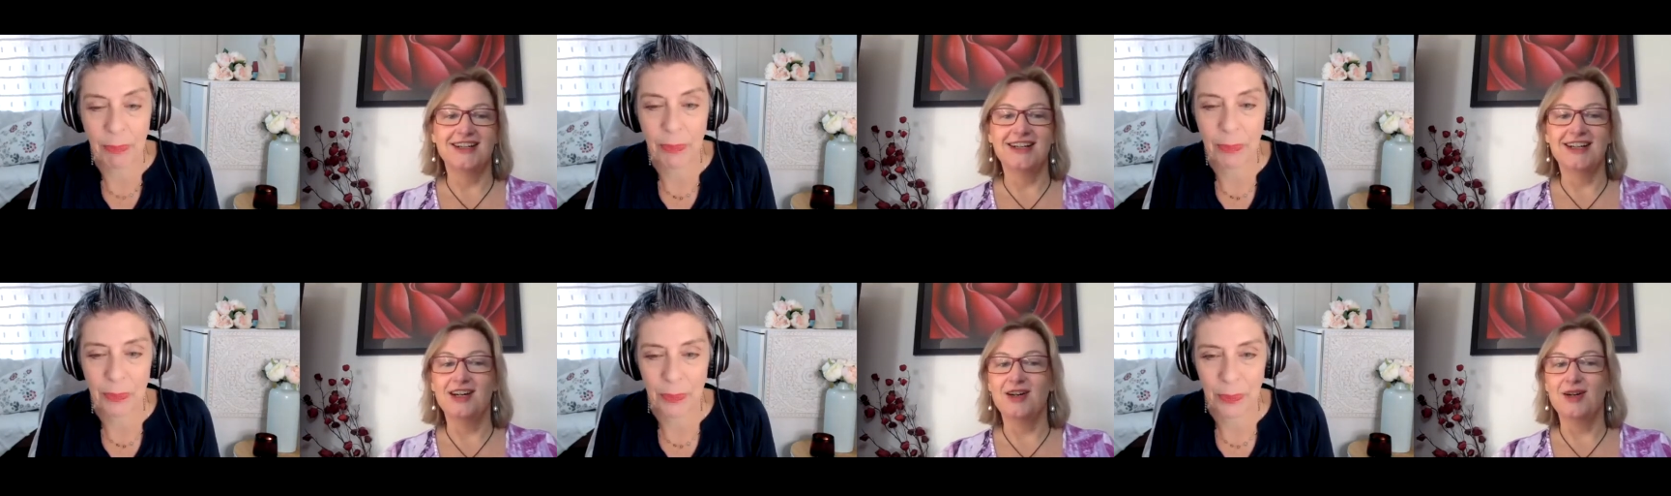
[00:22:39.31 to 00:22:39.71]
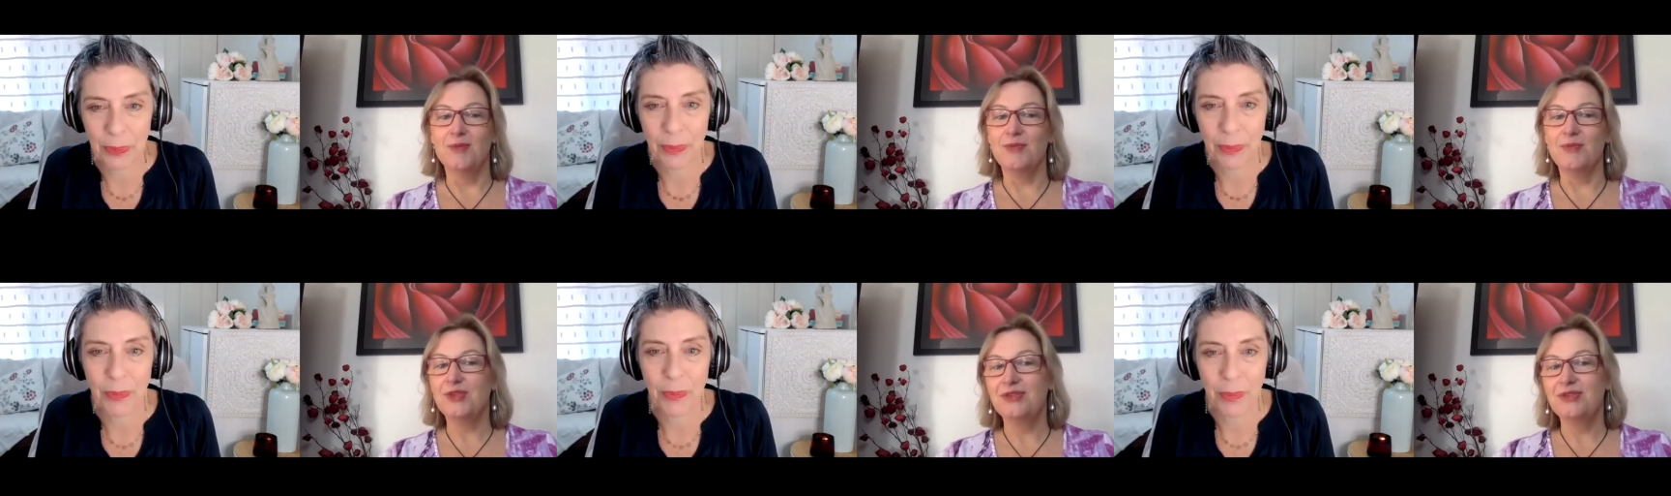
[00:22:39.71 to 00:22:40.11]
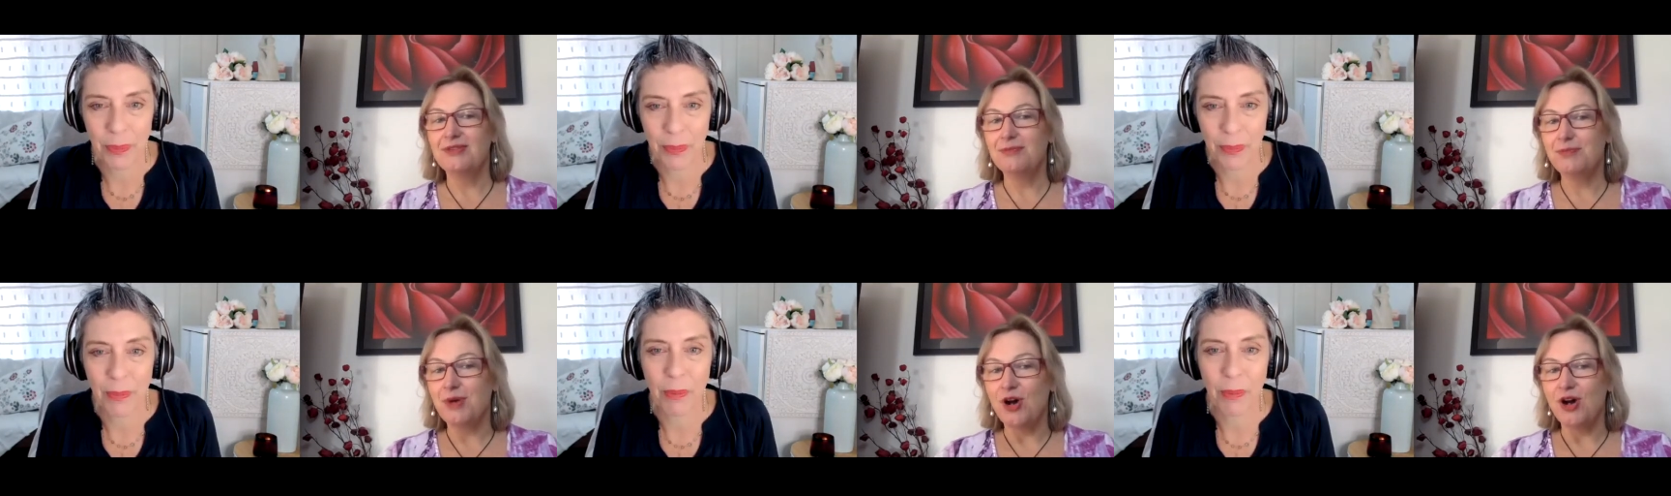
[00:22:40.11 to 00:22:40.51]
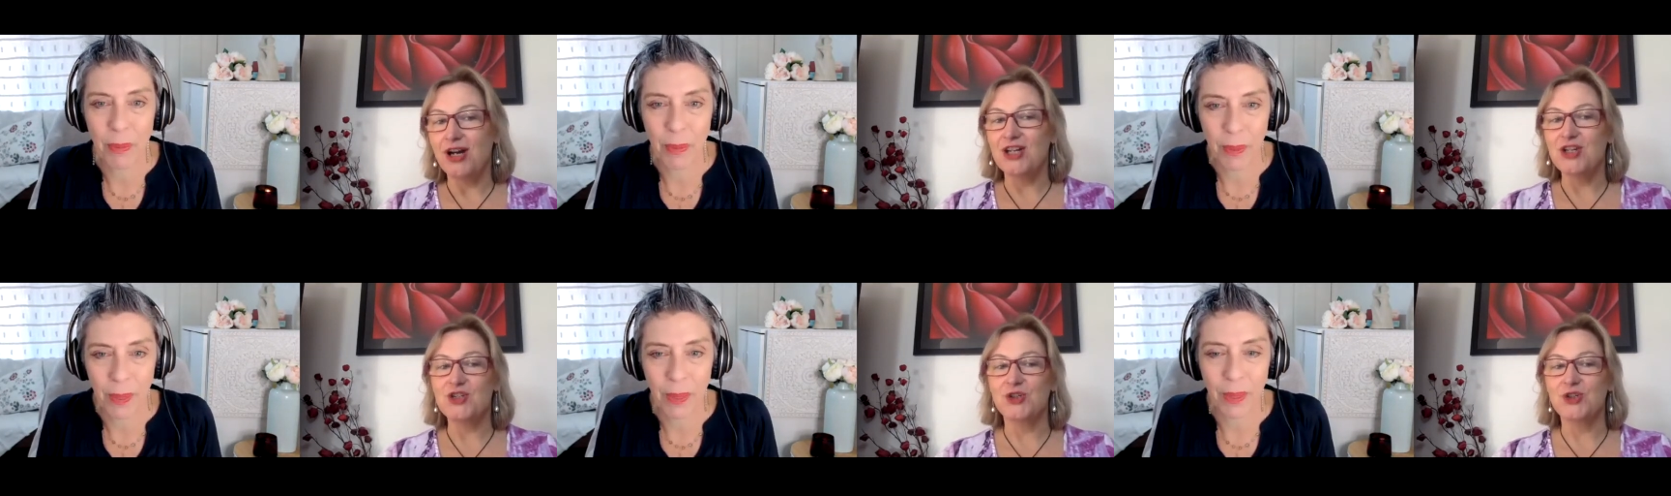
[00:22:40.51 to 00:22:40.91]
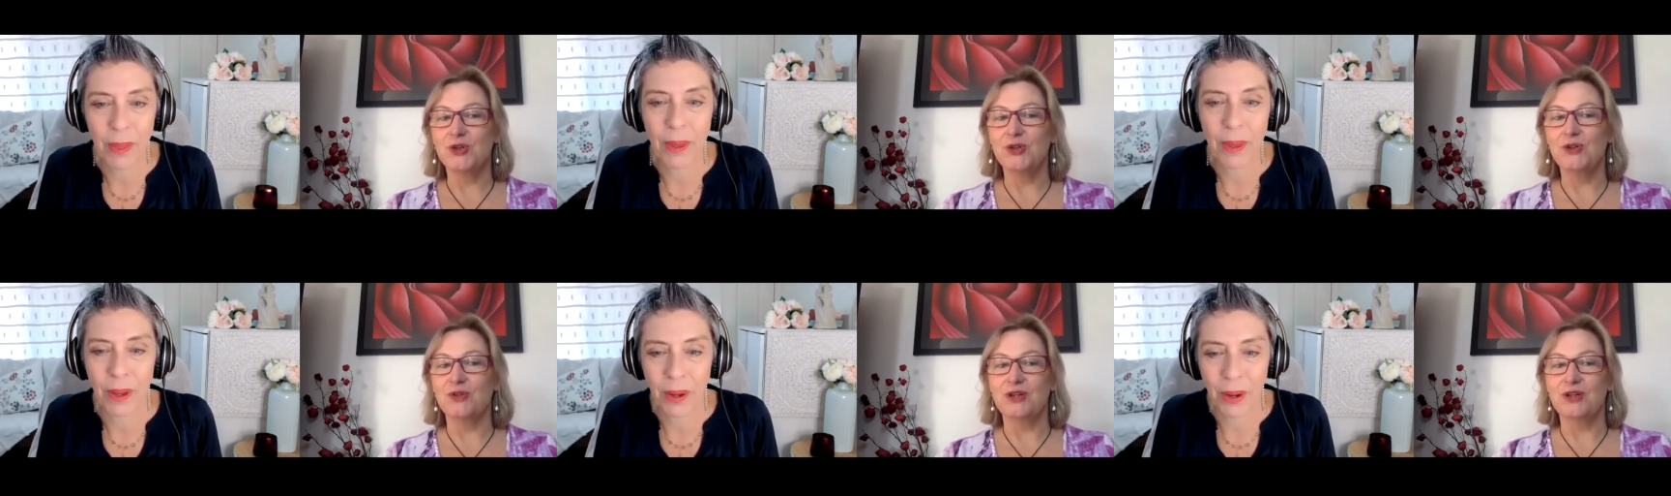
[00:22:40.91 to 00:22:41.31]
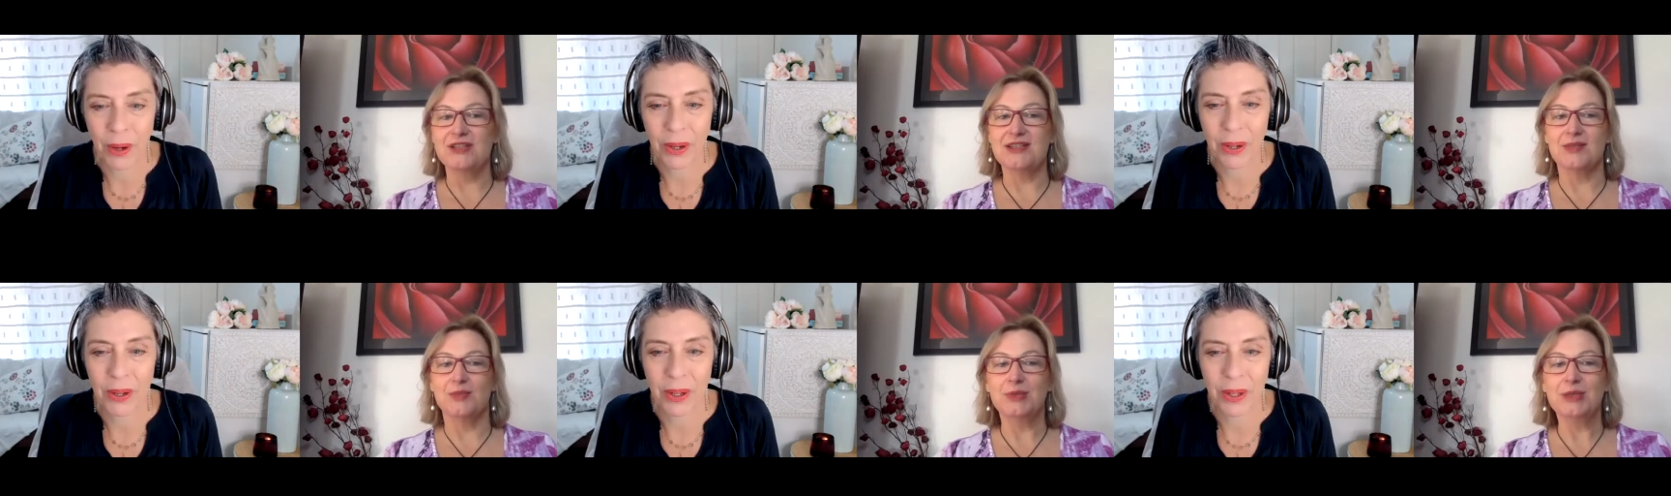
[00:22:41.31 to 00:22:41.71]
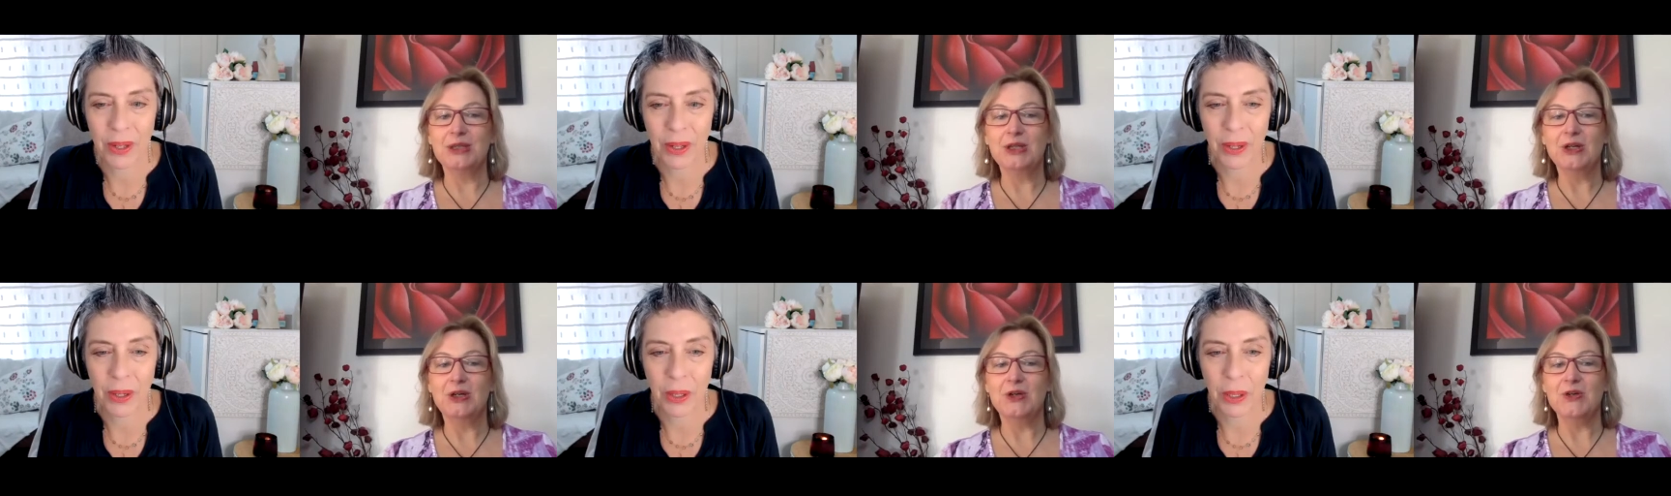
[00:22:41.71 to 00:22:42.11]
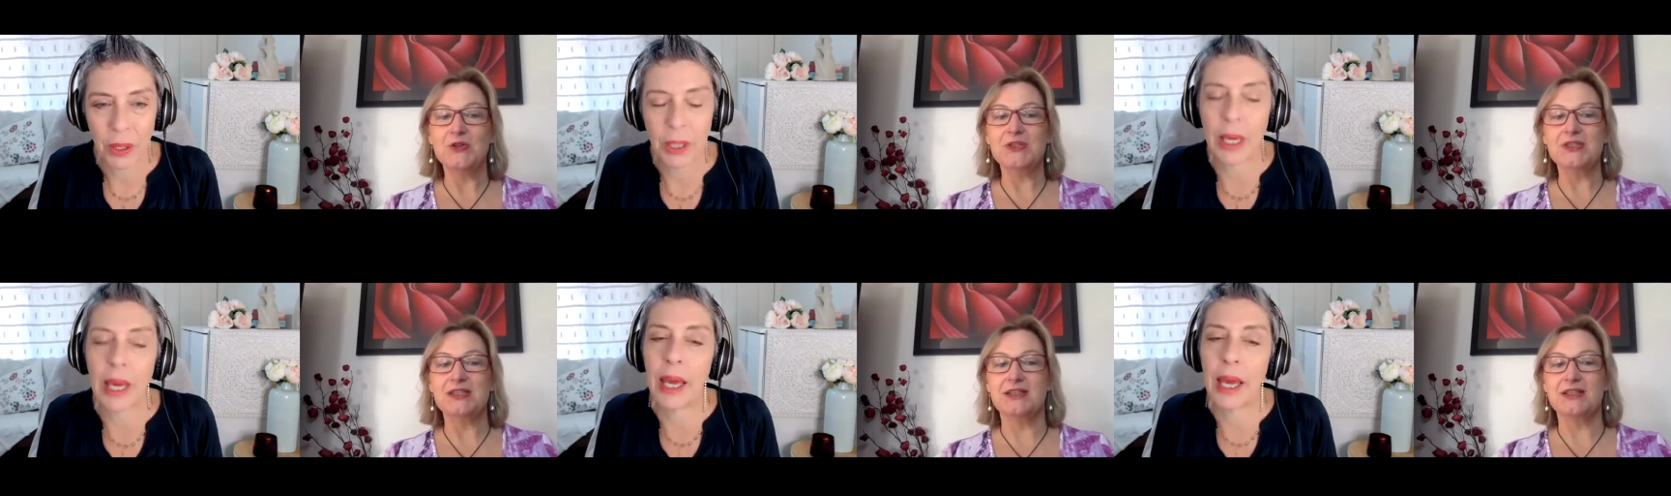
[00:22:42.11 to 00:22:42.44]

Speaker 1: Um, behind you, you've got some pillows, yeah.